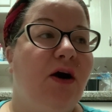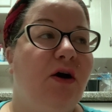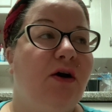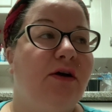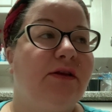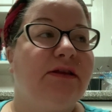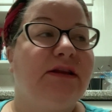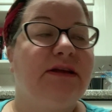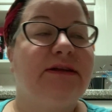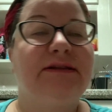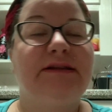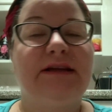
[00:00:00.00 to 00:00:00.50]

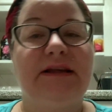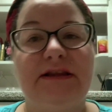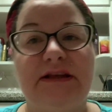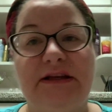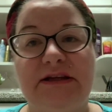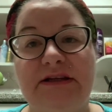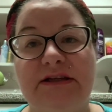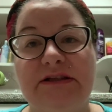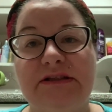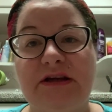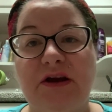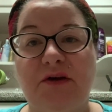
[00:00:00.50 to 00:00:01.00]
let's say they
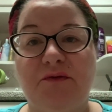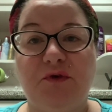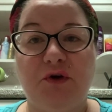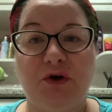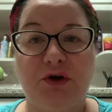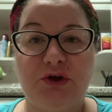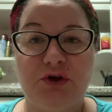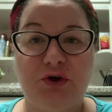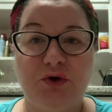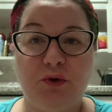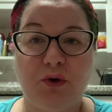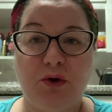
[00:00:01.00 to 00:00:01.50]
discover
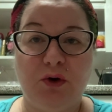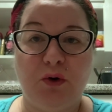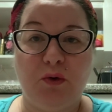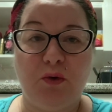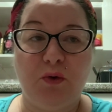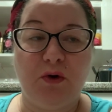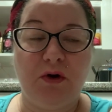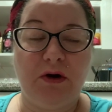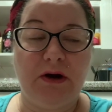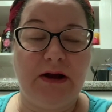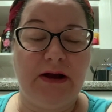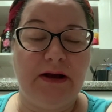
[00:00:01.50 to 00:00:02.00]
a cure
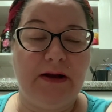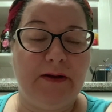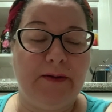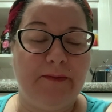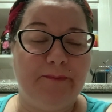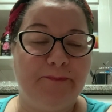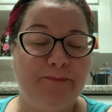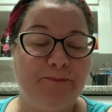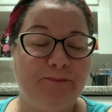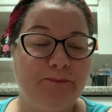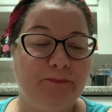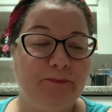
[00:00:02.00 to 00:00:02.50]
or
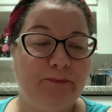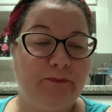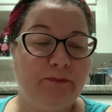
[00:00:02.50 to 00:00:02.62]
um,